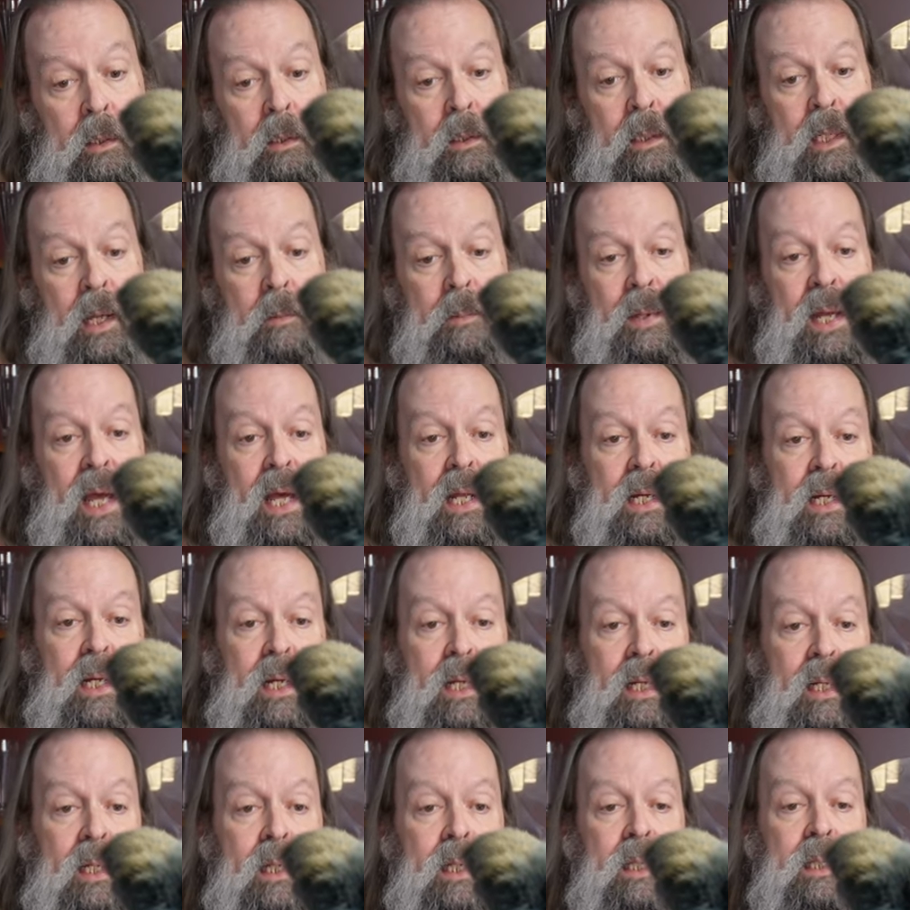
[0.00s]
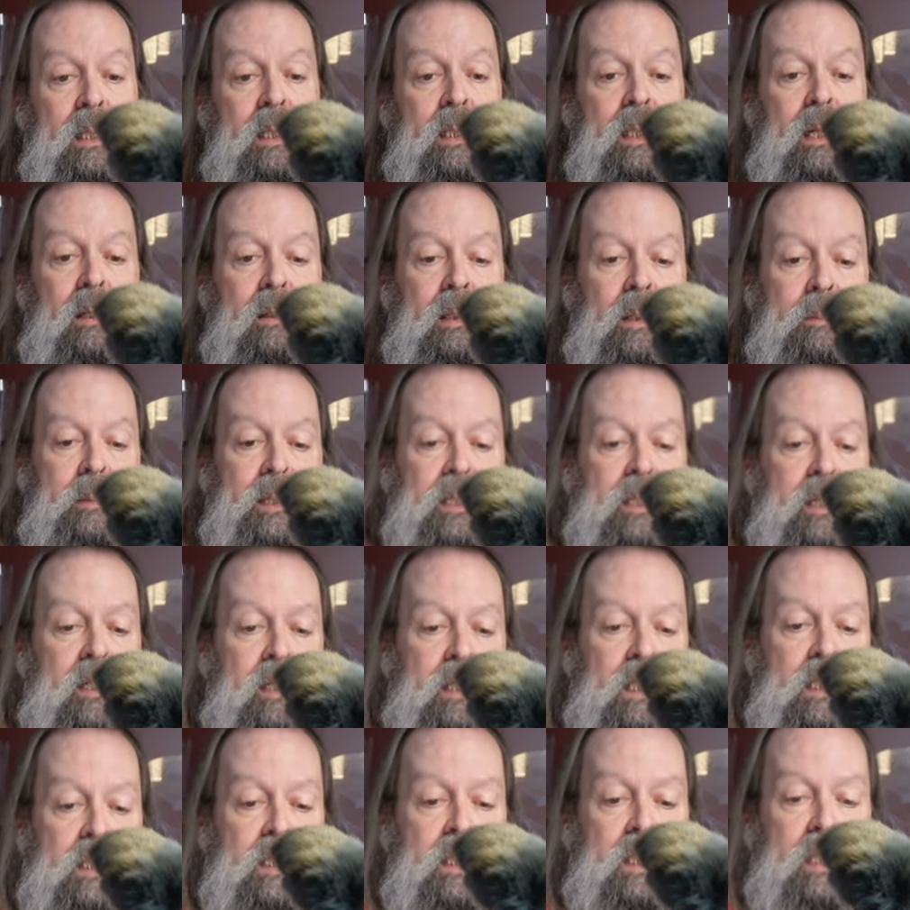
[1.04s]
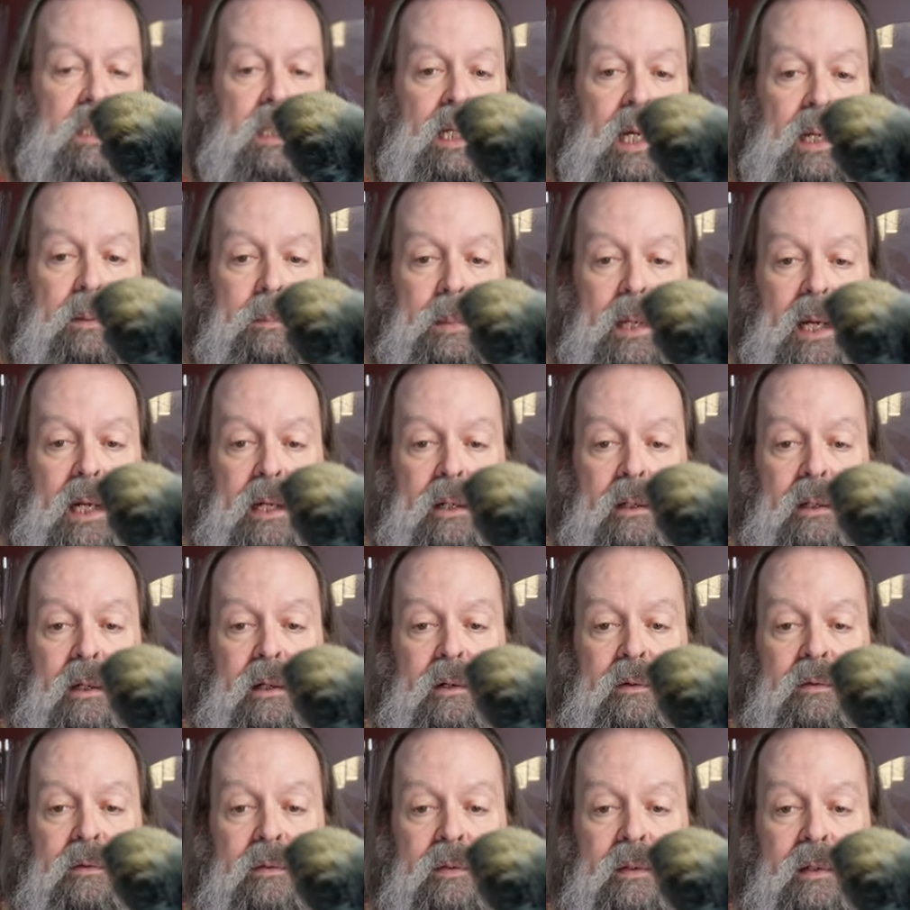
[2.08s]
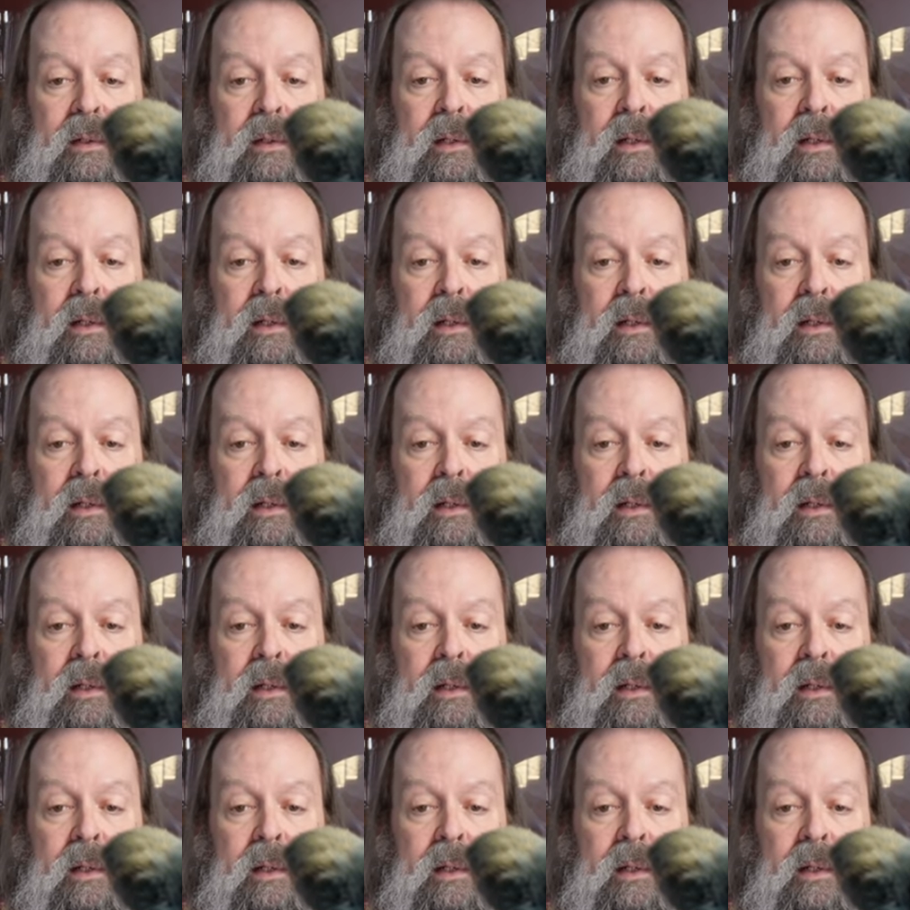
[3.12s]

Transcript: Not bad, huh? So oh, let me turn this little light back off.